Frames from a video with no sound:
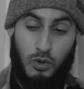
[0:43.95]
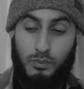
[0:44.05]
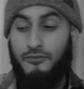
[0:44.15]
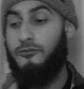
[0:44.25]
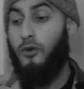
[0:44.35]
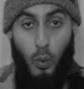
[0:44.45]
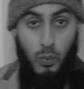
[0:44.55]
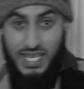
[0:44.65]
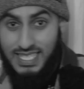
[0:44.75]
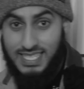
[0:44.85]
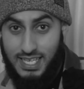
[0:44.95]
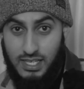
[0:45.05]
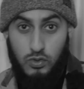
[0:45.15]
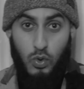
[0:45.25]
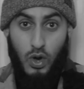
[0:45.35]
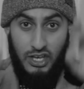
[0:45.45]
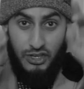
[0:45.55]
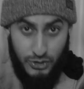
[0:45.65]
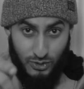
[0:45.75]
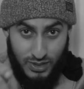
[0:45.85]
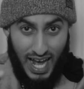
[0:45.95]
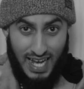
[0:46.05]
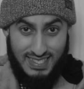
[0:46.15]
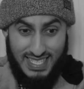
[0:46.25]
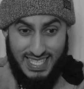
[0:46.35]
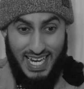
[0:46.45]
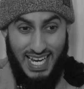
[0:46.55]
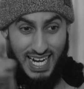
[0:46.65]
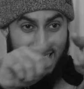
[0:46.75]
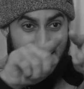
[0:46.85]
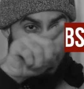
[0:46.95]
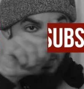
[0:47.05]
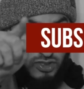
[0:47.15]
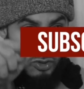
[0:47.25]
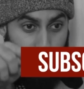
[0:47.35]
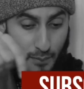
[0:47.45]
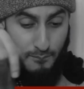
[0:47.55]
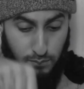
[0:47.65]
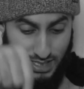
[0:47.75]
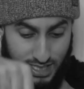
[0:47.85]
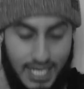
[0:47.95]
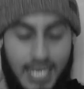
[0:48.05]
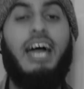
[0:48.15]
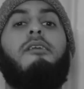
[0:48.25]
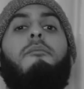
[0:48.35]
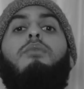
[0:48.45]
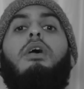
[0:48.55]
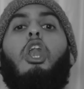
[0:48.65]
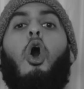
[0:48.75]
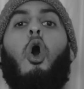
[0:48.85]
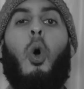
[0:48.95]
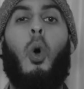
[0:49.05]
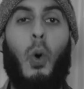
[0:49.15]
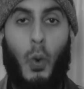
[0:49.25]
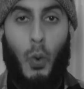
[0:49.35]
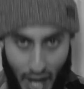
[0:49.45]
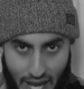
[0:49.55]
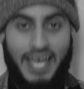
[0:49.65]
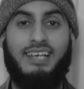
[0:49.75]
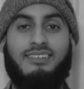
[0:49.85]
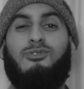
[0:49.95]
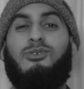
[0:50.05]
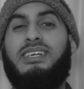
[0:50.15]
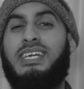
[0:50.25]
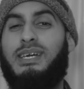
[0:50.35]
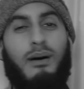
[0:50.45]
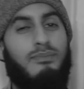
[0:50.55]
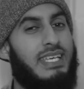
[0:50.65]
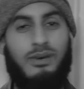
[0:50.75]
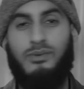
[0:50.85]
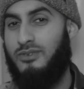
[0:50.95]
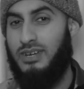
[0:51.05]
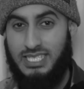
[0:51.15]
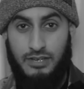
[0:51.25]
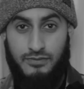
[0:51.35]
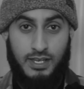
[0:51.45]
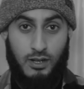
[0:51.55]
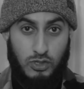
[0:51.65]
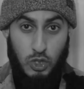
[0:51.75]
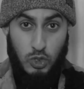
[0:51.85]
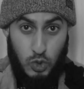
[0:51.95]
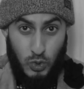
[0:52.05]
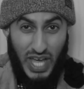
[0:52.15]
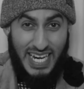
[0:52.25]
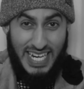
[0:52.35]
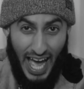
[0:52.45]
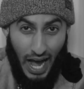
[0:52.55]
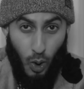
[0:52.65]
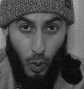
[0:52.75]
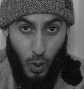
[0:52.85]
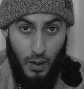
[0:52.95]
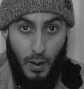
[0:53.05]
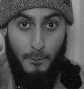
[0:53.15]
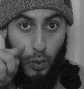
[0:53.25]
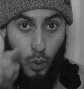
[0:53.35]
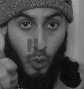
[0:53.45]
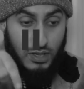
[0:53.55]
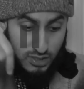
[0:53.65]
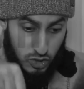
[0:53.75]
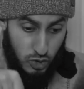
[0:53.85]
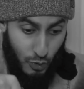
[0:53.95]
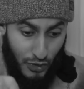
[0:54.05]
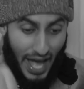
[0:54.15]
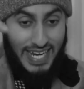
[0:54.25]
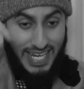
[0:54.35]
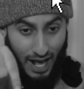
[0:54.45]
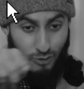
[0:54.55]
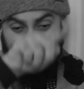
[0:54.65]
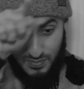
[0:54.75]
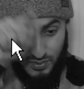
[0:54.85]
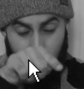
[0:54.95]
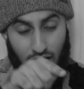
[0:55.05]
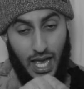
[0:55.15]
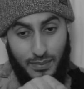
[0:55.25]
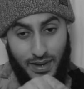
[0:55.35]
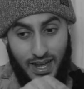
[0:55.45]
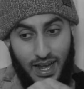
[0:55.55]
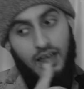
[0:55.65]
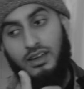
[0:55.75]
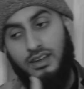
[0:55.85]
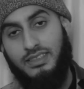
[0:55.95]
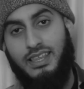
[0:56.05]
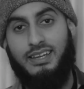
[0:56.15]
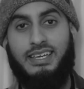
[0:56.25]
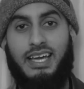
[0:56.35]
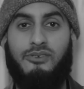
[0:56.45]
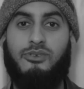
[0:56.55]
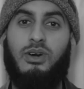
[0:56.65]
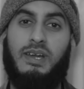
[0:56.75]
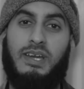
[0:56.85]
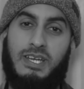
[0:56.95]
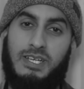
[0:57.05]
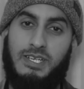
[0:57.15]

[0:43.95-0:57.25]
So before we continue, you guys need to click the subscribe button below so you can keep updated with the rest of the video. So do that now, pause, do that now, subscribe, then carry on.